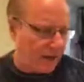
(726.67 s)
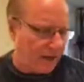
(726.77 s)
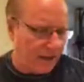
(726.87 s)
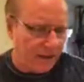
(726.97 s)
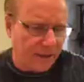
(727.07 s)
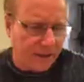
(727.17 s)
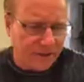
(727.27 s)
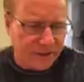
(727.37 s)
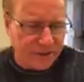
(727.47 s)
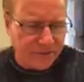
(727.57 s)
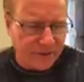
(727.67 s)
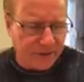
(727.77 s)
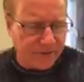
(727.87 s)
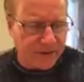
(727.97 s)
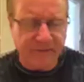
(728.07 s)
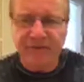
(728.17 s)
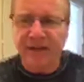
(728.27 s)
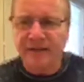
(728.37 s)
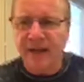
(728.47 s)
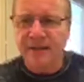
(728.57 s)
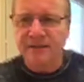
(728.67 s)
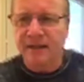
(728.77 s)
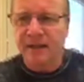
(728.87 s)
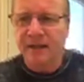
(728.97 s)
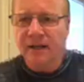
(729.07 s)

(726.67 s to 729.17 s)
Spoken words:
and it's just really, really fantastic,